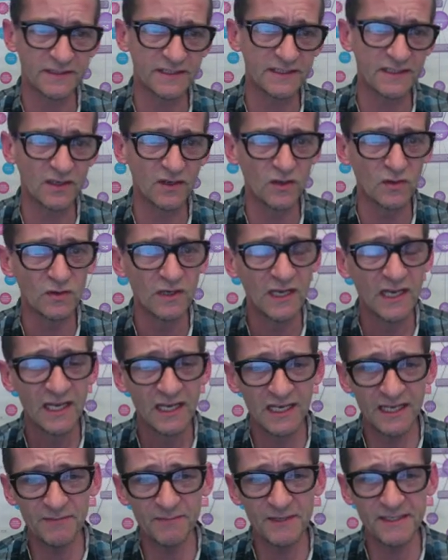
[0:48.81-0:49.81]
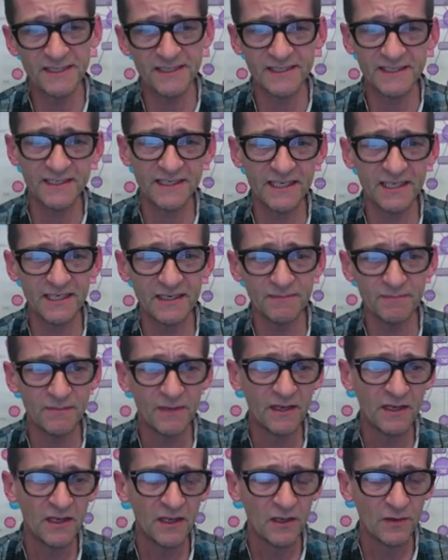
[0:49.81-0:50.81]
So let me skim
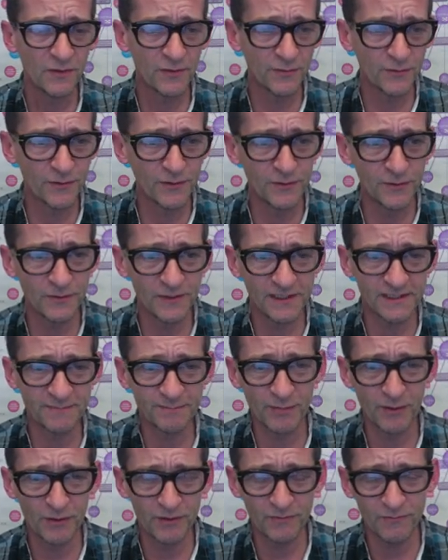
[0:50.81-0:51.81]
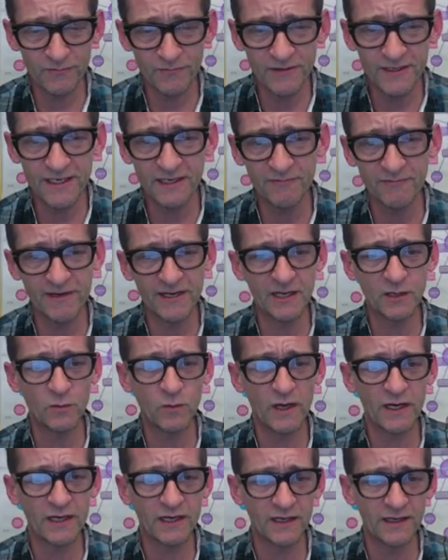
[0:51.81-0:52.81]
through this book really
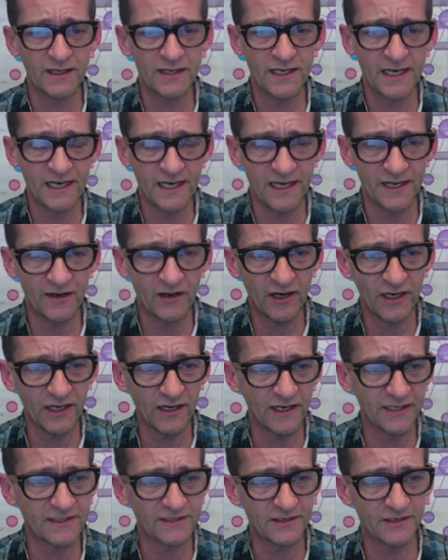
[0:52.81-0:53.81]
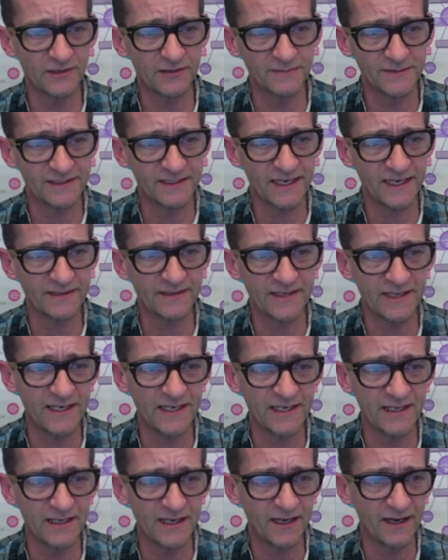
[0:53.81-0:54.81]
quickly and highlight terms that
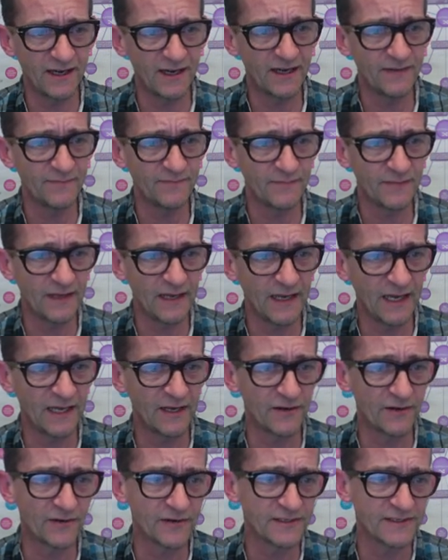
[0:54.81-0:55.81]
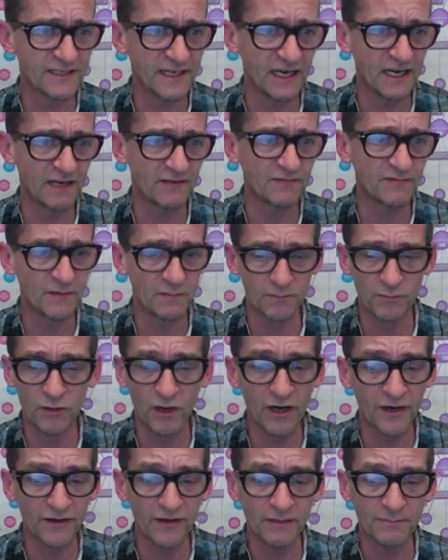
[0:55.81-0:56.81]
the editors have
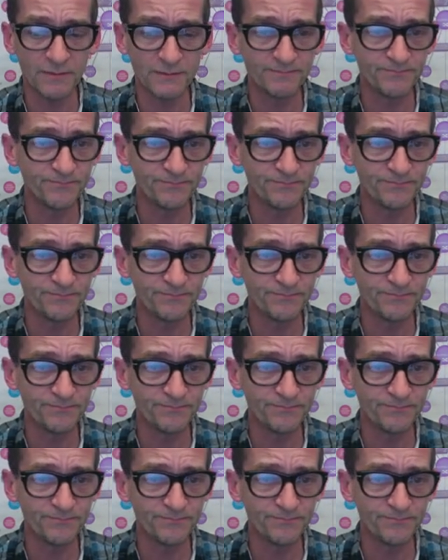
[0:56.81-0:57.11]
brought up.